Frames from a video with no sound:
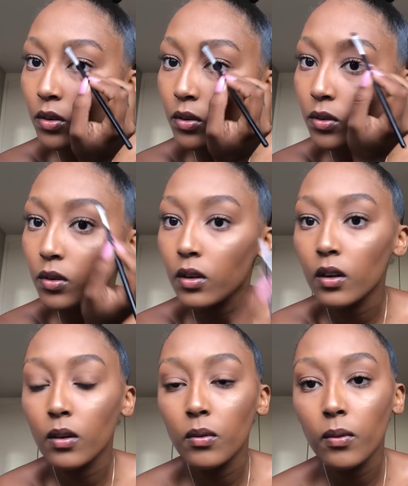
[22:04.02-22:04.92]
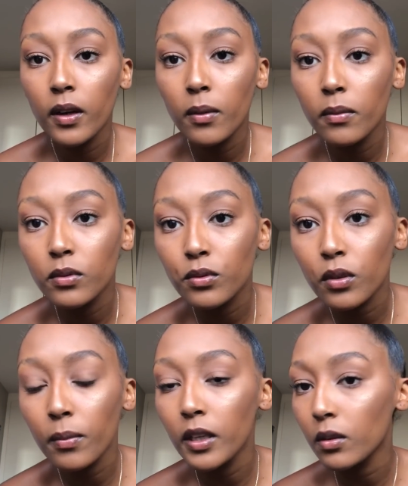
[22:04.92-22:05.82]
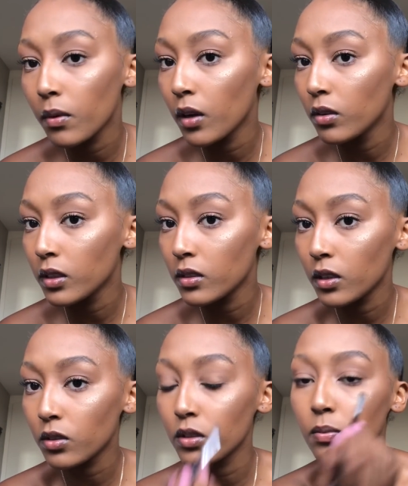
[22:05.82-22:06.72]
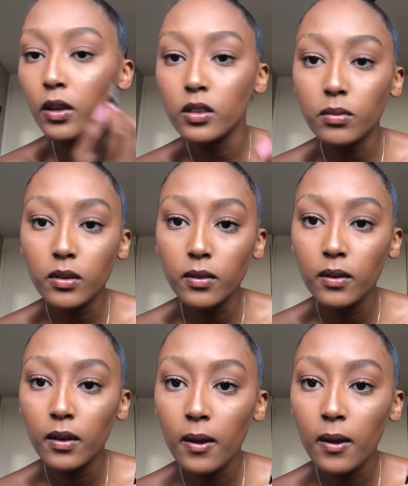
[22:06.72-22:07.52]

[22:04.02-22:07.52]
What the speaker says: though. We want to still make the brow look as natural as possible.